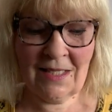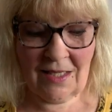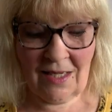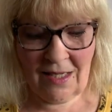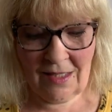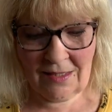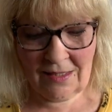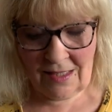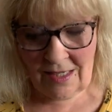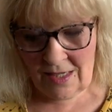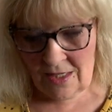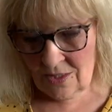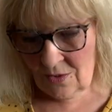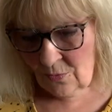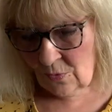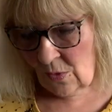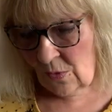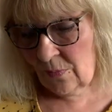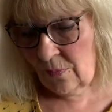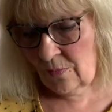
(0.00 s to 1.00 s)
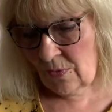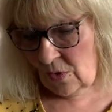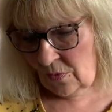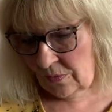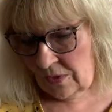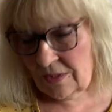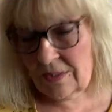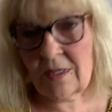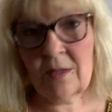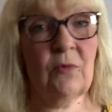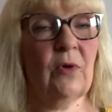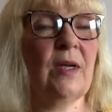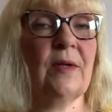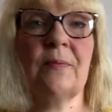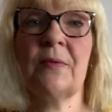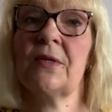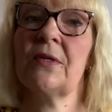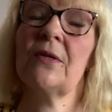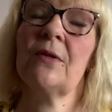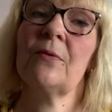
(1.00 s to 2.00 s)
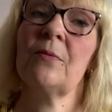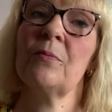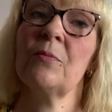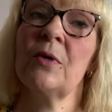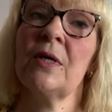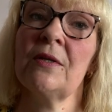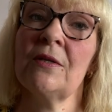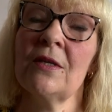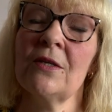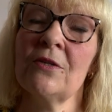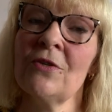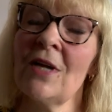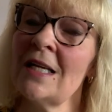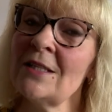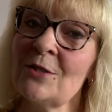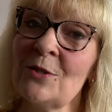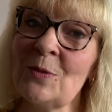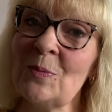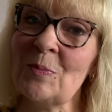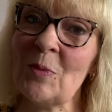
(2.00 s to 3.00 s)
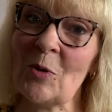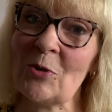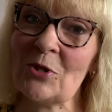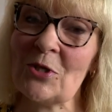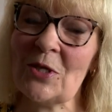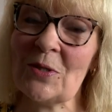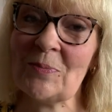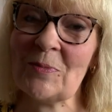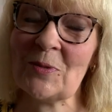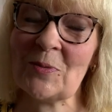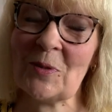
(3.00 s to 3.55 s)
and at the moment I'm wearing them with tracksuit bottoms,